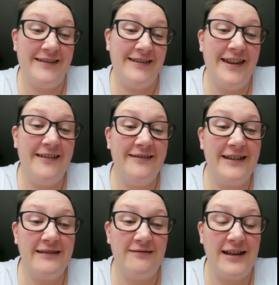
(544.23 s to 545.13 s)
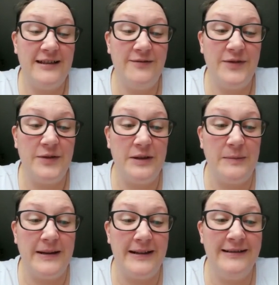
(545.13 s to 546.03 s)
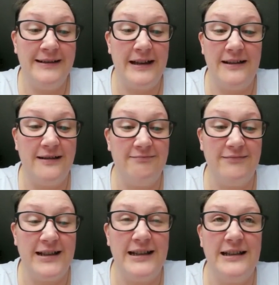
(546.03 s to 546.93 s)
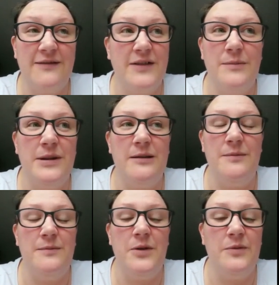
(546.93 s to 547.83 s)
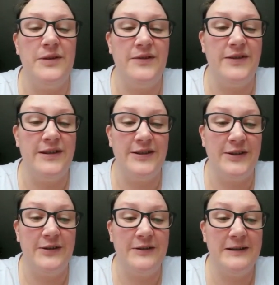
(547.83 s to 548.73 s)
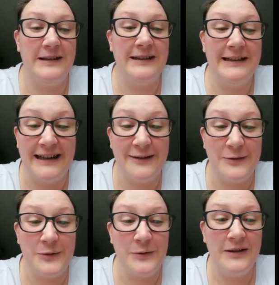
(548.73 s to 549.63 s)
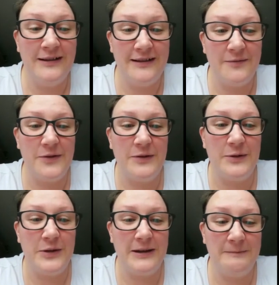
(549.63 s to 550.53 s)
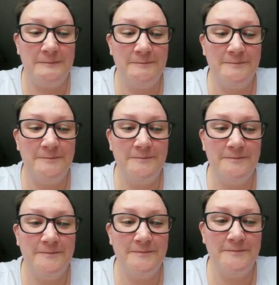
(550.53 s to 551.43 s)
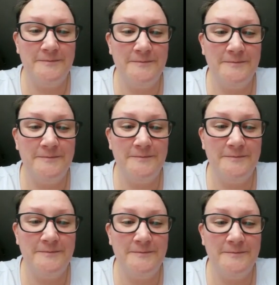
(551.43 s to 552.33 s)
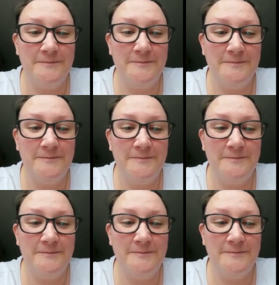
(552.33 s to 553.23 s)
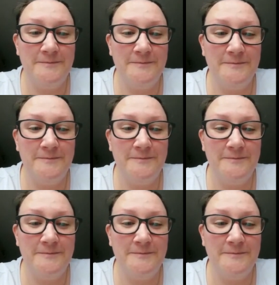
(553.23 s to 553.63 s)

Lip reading: I got to that point of having the dress I wanted, the outfit I wanted. Nothing else was going to make me feel bad. So that's perfect, really.